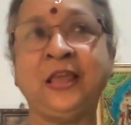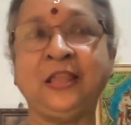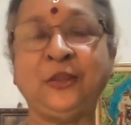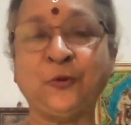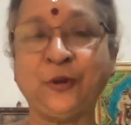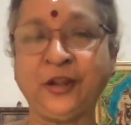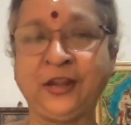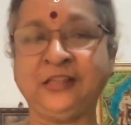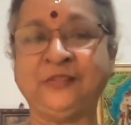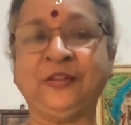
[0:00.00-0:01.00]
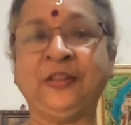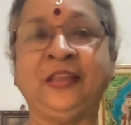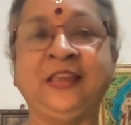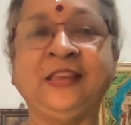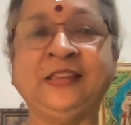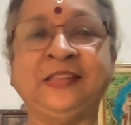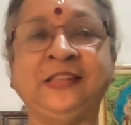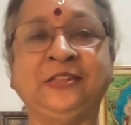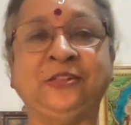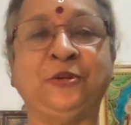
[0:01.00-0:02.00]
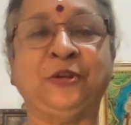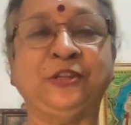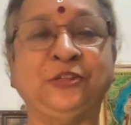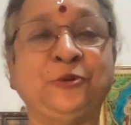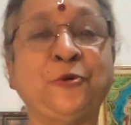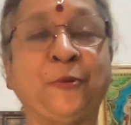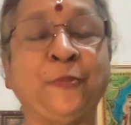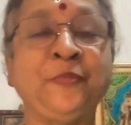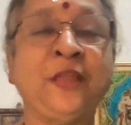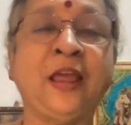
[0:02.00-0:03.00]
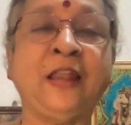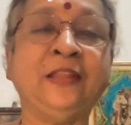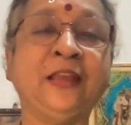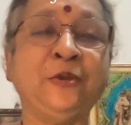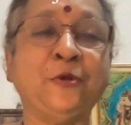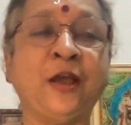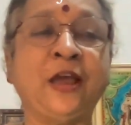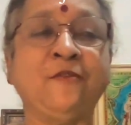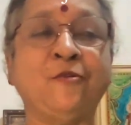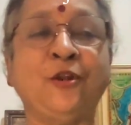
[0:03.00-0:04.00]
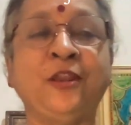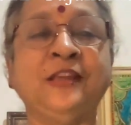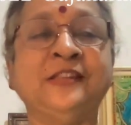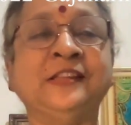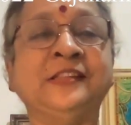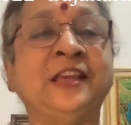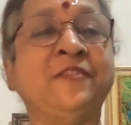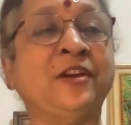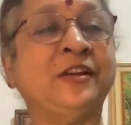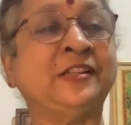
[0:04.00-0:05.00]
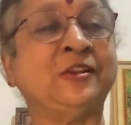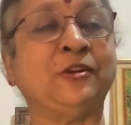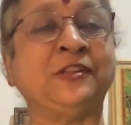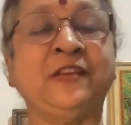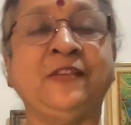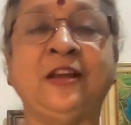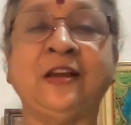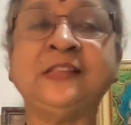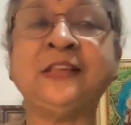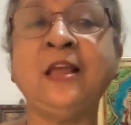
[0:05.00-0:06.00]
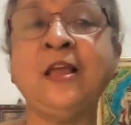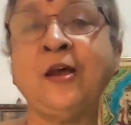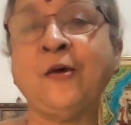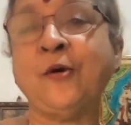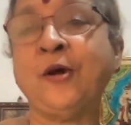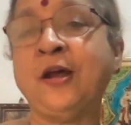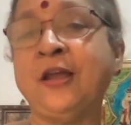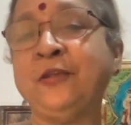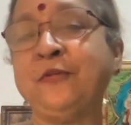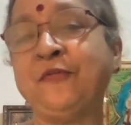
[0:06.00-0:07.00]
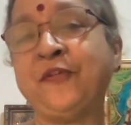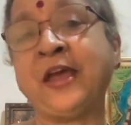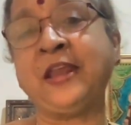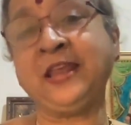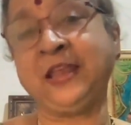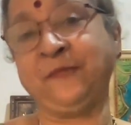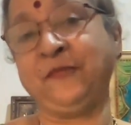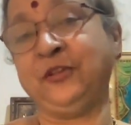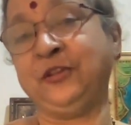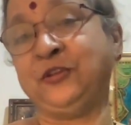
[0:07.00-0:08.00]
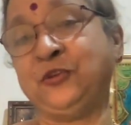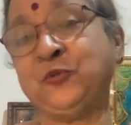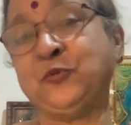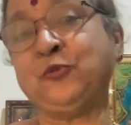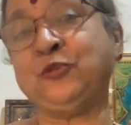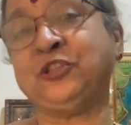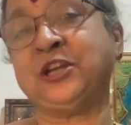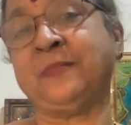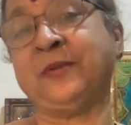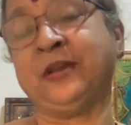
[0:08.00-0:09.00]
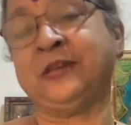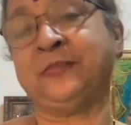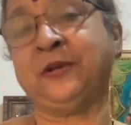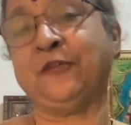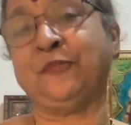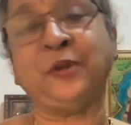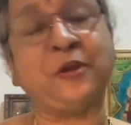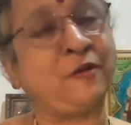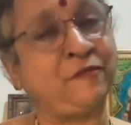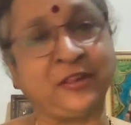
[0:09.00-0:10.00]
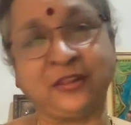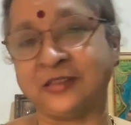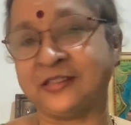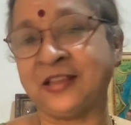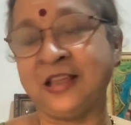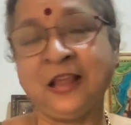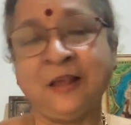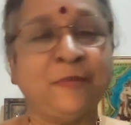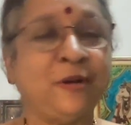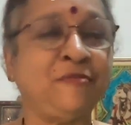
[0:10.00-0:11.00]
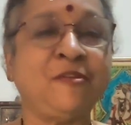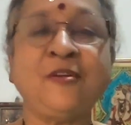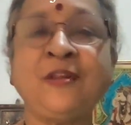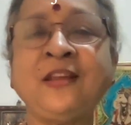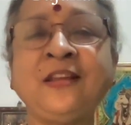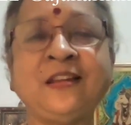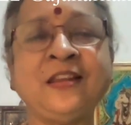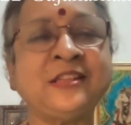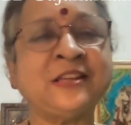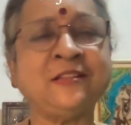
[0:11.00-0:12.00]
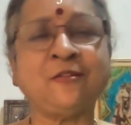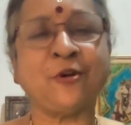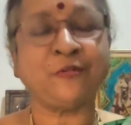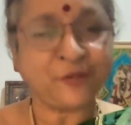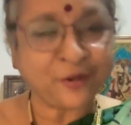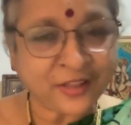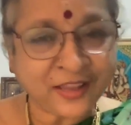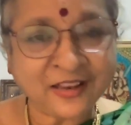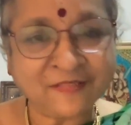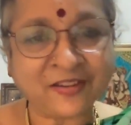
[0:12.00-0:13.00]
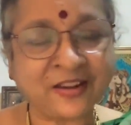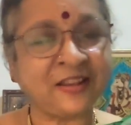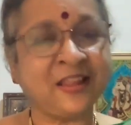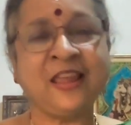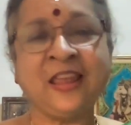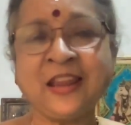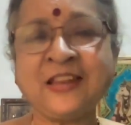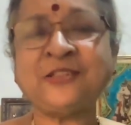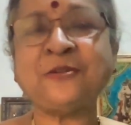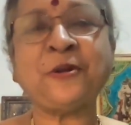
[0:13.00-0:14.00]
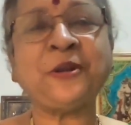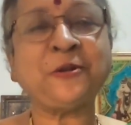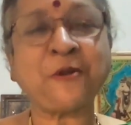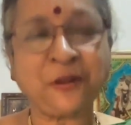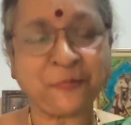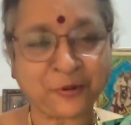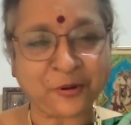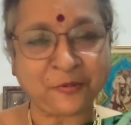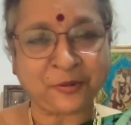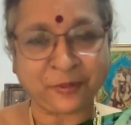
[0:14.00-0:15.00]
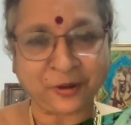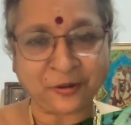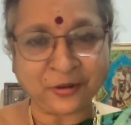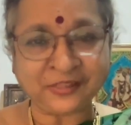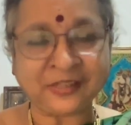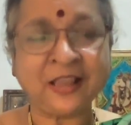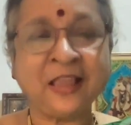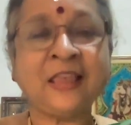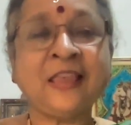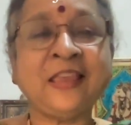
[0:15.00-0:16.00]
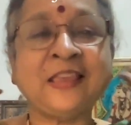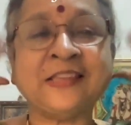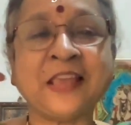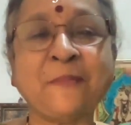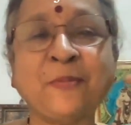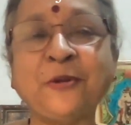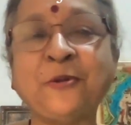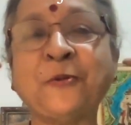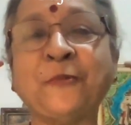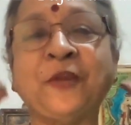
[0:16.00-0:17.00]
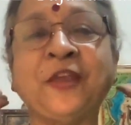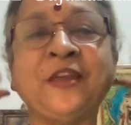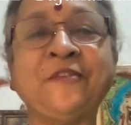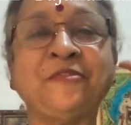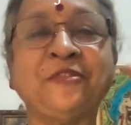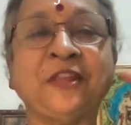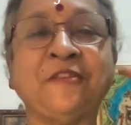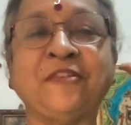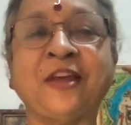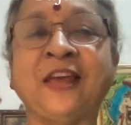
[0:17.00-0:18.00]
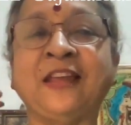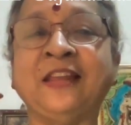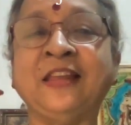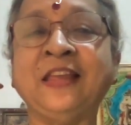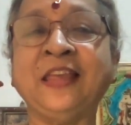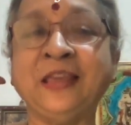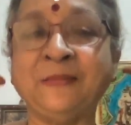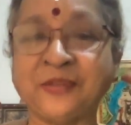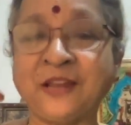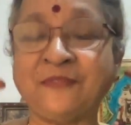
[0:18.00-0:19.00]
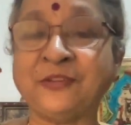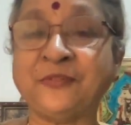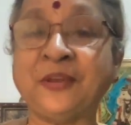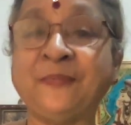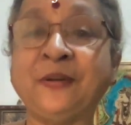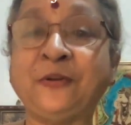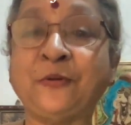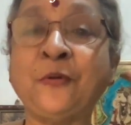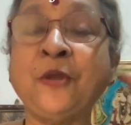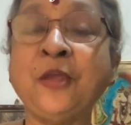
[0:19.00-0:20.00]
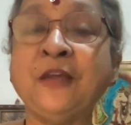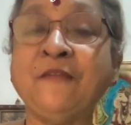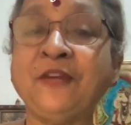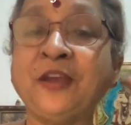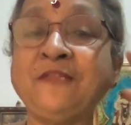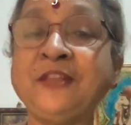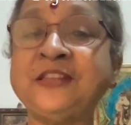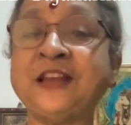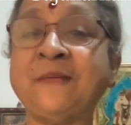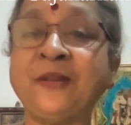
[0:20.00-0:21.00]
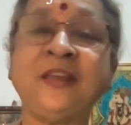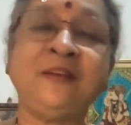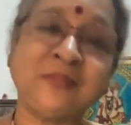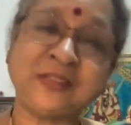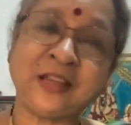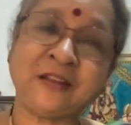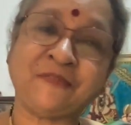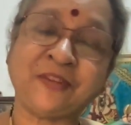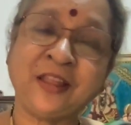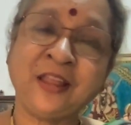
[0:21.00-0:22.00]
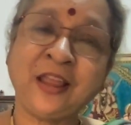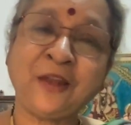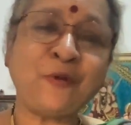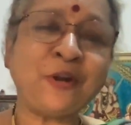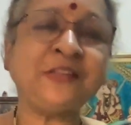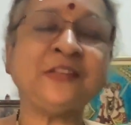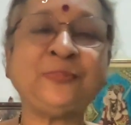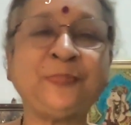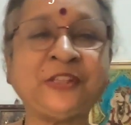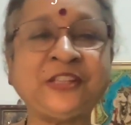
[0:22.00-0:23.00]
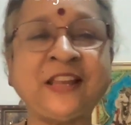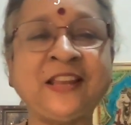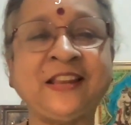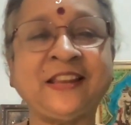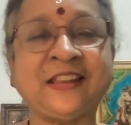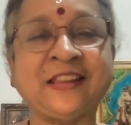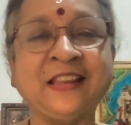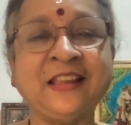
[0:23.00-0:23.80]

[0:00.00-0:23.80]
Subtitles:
in the olden days when the king sits on his throne and then you have all his sevaks or sevikas, fanning him with these huge chamaras made of peacock feathers. But for our Ganesha or for the elephant, it is not at all a problem because he is able to wave the fan himself, is able to wave the chamara himself. And what is the speciality?